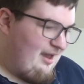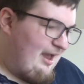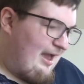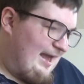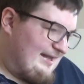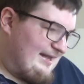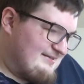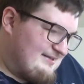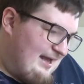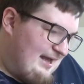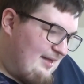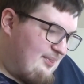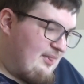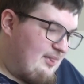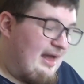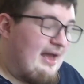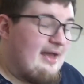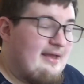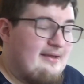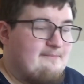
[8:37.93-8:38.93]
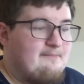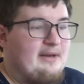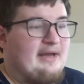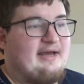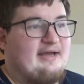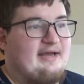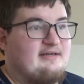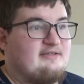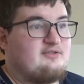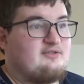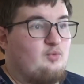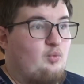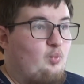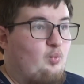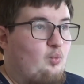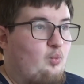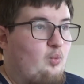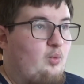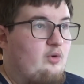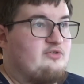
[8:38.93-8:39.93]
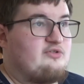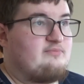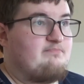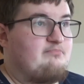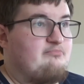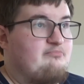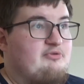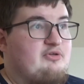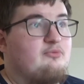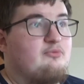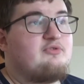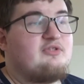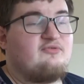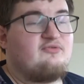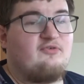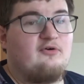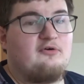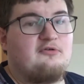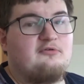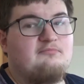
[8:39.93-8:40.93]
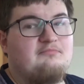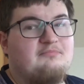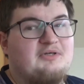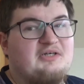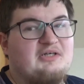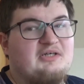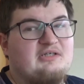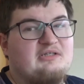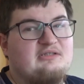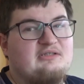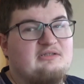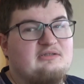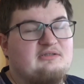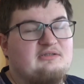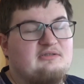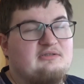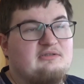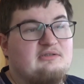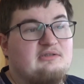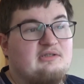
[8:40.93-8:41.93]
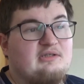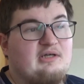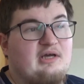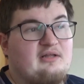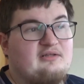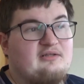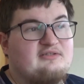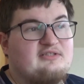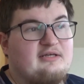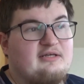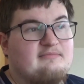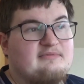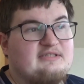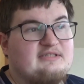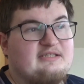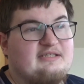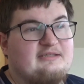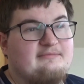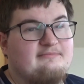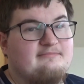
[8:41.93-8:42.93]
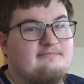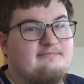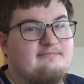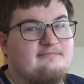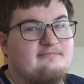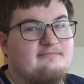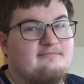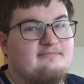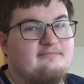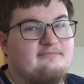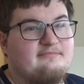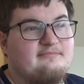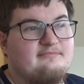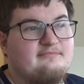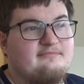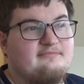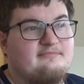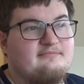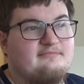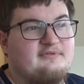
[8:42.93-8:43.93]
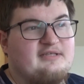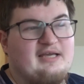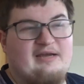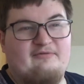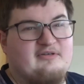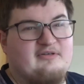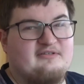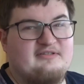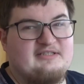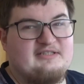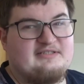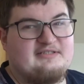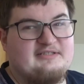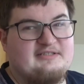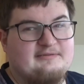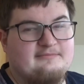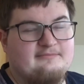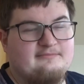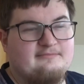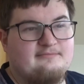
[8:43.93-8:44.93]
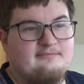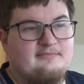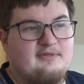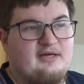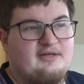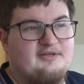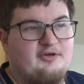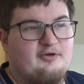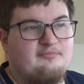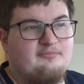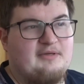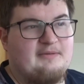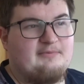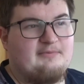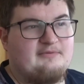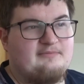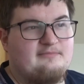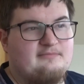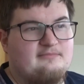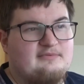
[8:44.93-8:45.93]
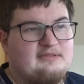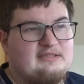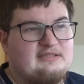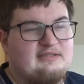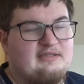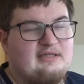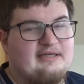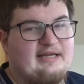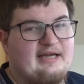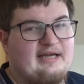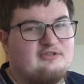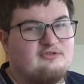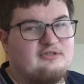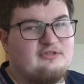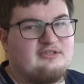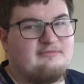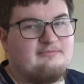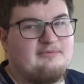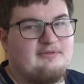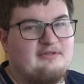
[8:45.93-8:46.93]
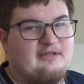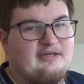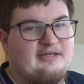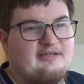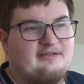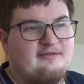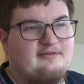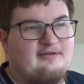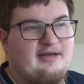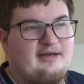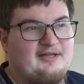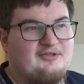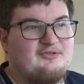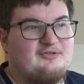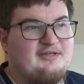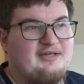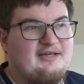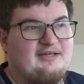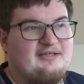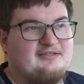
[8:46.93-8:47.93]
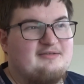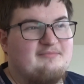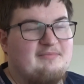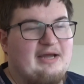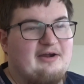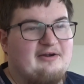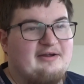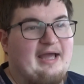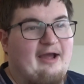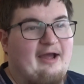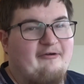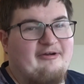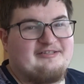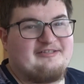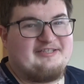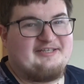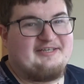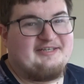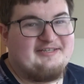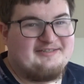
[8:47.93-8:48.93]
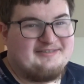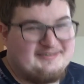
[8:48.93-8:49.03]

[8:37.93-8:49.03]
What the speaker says: And that impact was beautiful, but at the same time, get rid of Nyssa. I know people didn't like Adric, but like, Adric is a better character.